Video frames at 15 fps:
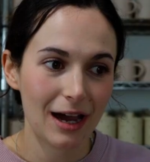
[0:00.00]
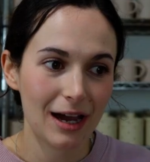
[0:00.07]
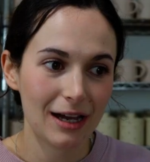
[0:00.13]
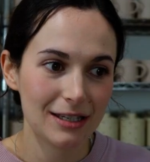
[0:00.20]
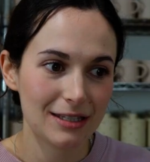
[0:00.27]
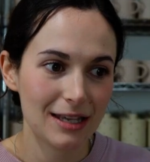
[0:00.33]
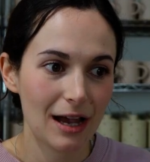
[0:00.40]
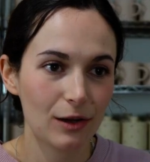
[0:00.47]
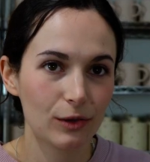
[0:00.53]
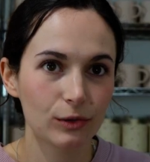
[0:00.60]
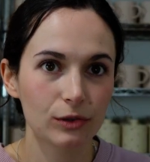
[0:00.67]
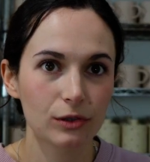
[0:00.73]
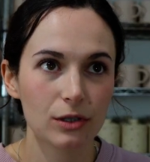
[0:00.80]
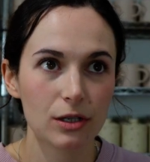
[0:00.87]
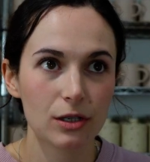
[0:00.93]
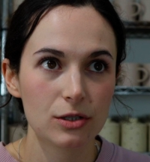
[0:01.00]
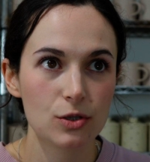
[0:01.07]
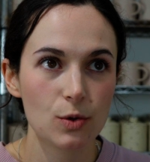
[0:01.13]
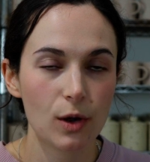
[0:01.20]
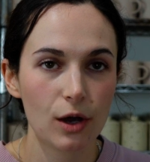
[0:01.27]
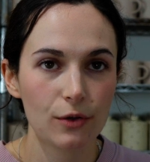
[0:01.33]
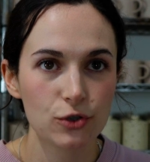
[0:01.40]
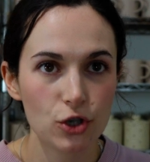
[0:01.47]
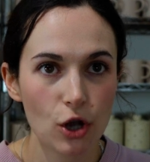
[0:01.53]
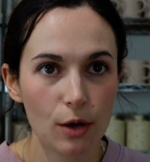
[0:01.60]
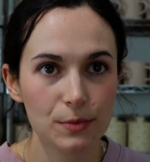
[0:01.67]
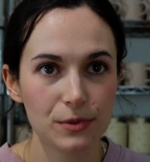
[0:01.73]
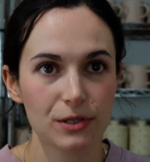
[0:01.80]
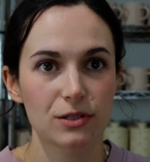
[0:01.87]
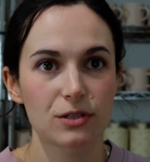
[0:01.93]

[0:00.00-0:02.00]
I sell to a lot of shops and